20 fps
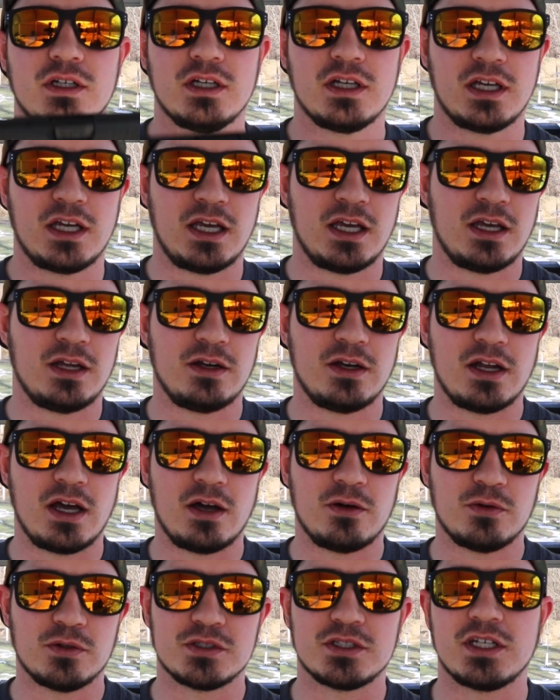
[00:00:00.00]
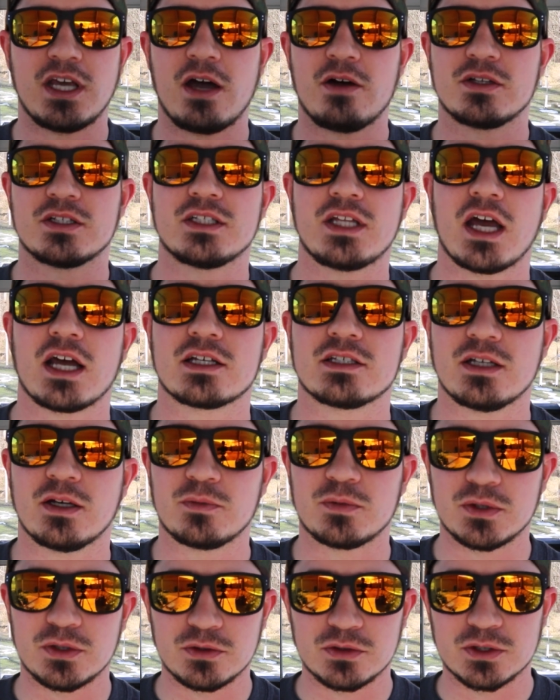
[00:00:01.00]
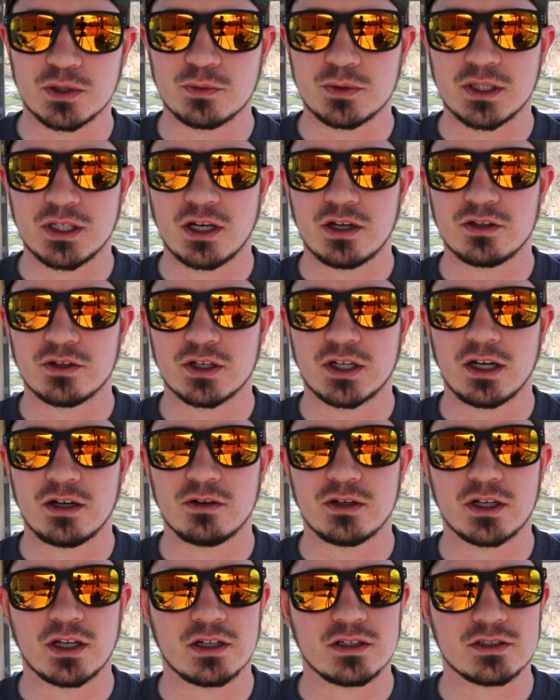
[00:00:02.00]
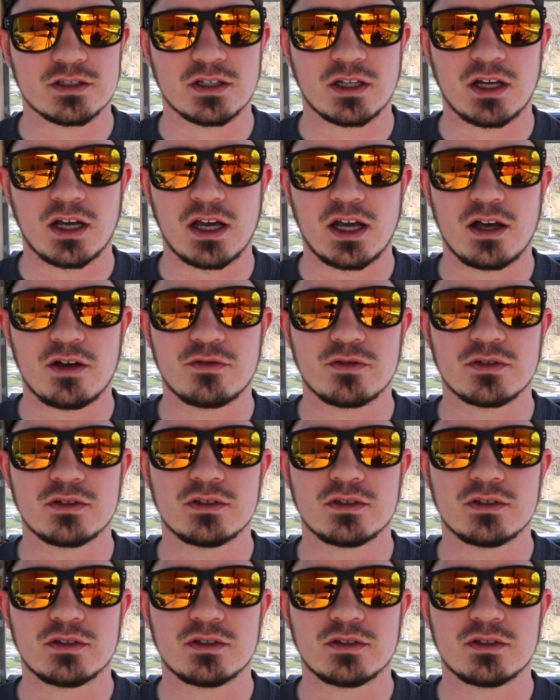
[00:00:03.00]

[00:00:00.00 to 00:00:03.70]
and we'll see how it stacks up to some of the other carry guns that I have.